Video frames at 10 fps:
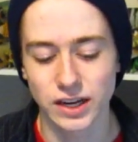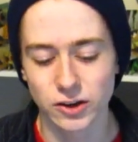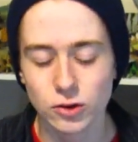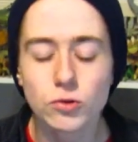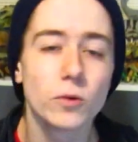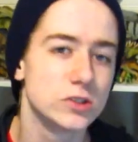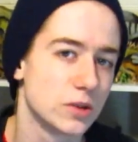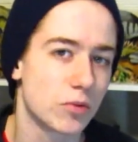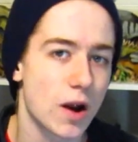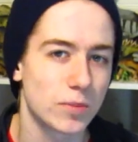I knew it was
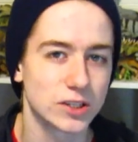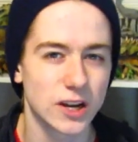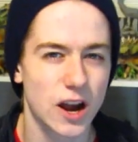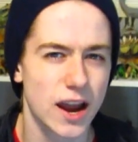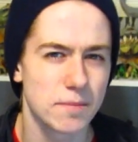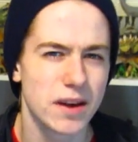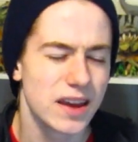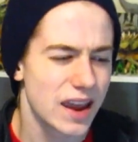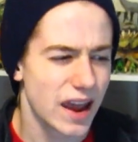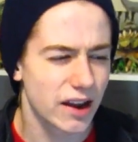the proper time,
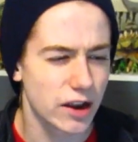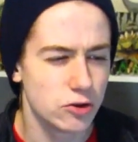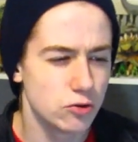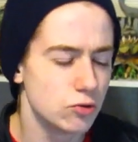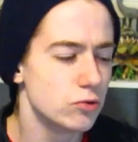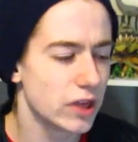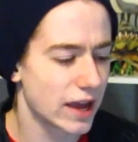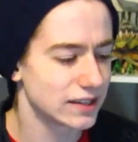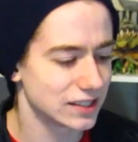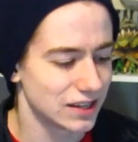and I knew
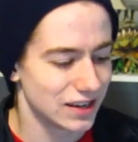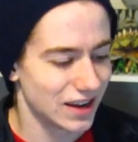that